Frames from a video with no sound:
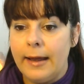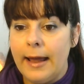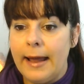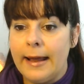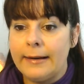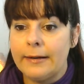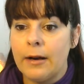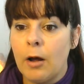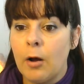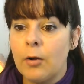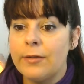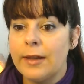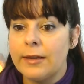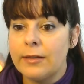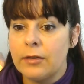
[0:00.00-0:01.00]
and know
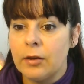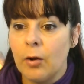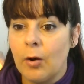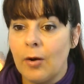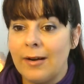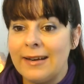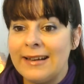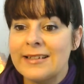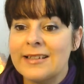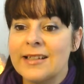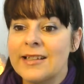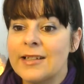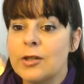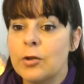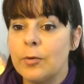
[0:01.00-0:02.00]
that there are
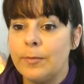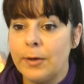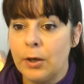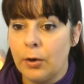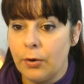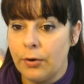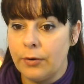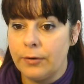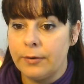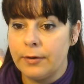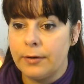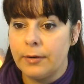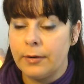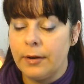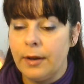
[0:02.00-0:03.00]
lessons to be learned.
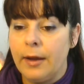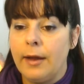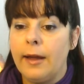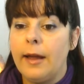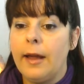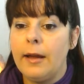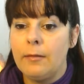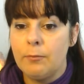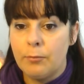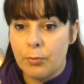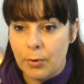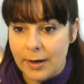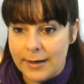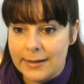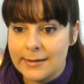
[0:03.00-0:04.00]

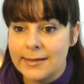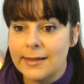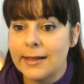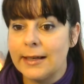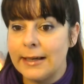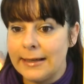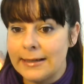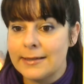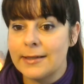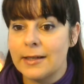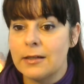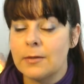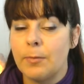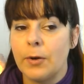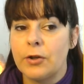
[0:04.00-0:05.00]
Embrace the
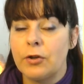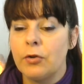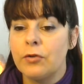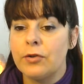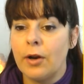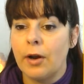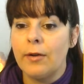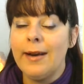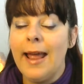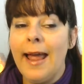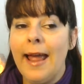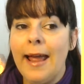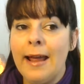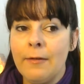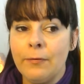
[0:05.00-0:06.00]
lessons, but you don't
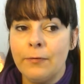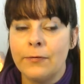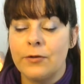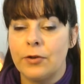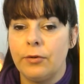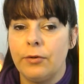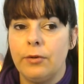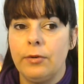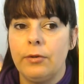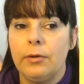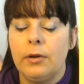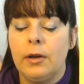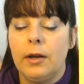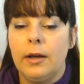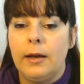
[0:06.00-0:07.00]
have to
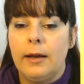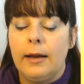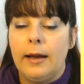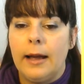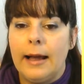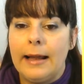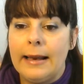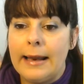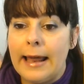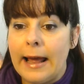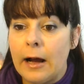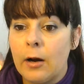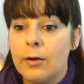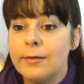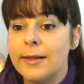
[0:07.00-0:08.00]

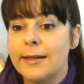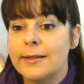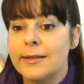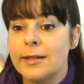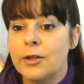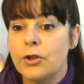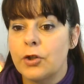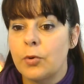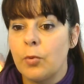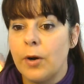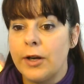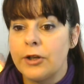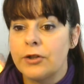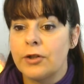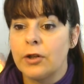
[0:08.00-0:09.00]
allow that
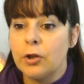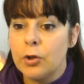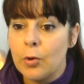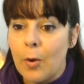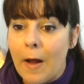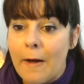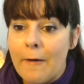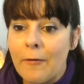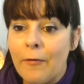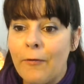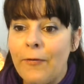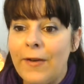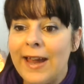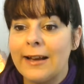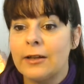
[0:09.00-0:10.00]
situation to
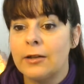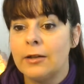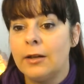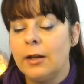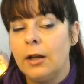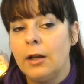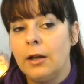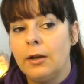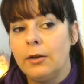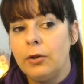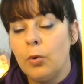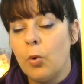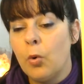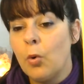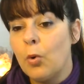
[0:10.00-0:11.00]
affect
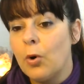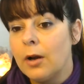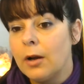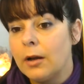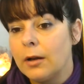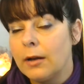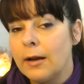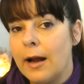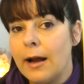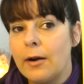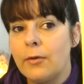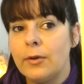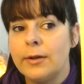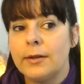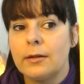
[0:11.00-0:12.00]
your
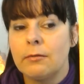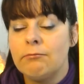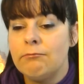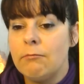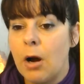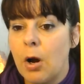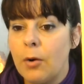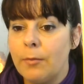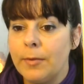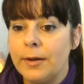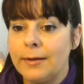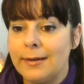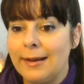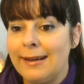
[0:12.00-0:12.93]
current moment